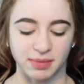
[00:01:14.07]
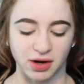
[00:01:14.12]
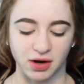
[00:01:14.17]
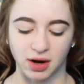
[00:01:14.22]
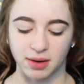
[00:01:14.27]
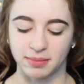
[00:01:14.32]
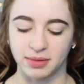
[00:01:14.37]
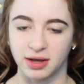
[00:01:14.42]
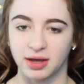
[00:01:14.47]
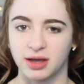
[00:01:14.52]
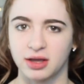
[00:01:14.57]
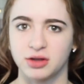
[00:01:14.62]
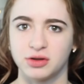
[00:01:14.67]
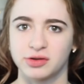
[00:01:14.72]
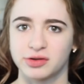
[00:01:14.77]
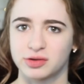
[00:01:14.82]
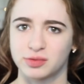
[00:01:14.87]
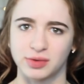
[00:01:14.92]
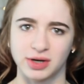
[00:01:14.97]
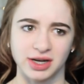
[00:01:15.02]
my grandma
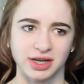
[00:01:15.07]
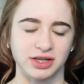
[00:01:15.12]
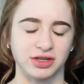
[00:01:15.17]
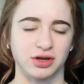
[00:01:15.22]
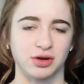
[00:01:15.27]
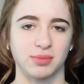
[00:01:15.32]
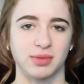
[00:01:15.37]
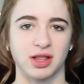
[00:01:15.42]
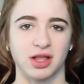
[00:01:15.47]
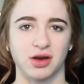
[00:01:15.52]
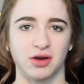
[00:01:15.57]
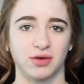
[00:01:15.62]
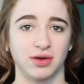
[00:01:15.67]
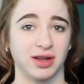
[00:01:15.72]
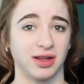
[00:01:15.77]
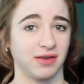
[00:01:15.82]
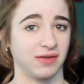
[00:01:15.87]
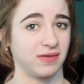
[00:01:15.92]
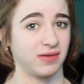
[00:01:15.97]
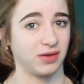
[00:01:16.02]
used to work at Jo Malone.
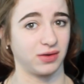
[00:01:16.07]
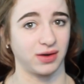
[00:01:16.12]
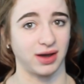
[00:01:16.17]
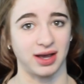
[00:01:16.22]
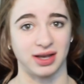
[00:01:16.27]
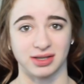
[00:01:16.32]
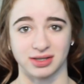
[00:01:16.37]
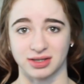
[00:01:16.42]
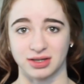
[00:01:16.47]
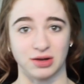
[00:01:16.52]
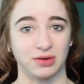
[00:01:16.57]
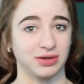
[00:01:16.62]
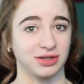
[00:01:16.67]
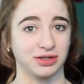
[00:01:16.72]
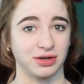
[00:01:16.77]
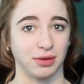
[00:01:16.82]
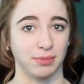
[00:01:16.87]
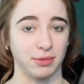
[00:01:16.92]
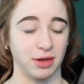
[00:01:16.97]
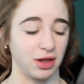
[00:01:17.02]
If you guys know what
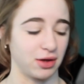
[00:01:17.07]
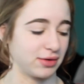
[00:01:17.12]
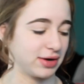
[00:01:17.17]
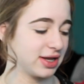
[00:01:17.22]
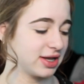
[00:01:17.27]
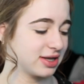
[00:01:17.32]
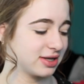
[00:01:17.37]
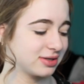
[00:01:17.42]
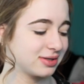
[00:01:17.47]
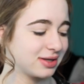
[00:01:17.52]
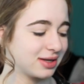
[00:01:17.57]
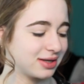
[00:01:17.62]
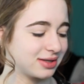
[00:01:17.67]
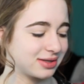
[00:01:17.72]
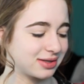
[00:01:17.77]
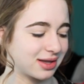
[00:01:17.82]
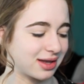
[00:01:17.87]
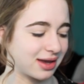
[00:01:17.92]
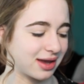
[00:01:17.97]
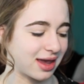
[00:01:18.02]
Jo Malone is,
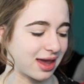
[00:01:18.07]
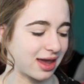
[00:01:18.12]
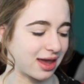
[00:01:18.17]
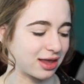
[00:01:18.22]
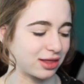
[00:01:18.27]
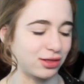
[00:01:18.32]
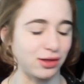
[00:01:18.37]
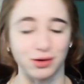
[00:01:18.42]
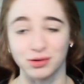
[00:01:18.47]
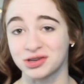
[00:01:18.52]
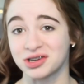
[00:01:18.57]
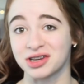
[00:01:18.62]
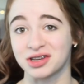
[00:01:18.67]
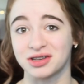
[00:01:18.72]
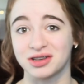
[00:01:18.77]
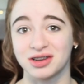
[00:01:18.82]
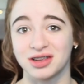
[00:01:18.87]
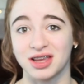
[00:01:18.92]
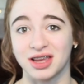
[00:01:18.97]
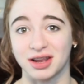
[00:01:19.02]
it's like a
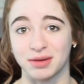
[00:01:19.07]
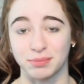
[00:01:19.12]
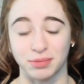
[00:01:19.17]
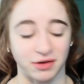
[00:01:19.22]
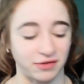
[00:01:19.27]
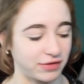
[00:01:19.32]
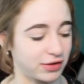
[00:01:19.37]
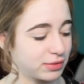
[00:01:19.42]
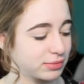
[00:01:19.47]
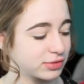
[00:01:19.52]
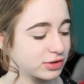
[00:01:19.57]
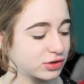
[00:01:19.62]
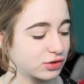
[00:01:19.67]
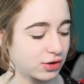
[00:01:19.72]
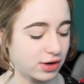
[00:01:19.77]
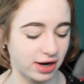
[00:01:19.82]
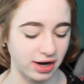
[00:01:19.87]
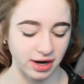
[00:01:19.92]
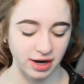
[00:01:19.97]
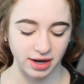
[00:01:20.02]
lotion and perfume
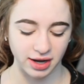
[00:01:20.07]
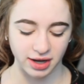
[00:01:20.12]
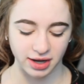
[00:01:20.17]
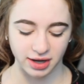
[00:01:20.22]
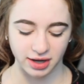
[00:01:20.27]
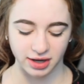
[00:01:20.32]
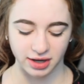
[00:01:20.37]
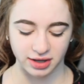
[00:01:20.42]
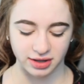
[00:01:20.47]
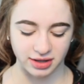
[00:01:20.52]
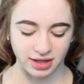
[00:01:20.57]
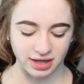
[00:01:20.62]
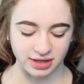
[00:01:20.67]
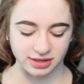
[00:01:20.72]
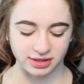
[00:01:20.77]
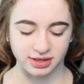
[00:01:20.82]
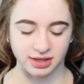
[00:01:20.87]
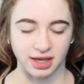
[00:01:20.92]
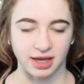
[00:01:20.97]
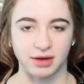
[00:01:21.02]
store.
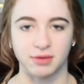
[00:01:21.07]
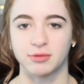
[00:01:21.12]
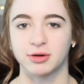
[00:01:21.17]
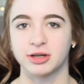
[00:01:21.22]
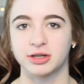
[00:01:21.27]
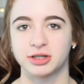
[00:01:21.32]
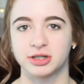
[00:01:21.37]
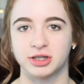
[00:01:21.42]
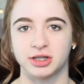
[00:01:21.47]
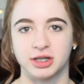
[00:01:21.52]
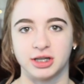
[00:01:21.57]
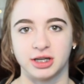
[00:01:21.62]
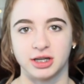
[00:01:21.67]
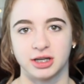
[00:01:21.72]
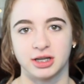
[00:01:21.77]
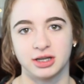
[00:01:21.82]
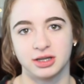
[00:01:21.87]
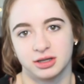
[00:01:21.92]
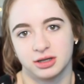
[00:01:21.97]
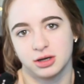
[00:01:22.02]
That's like what
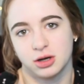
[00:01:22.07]
she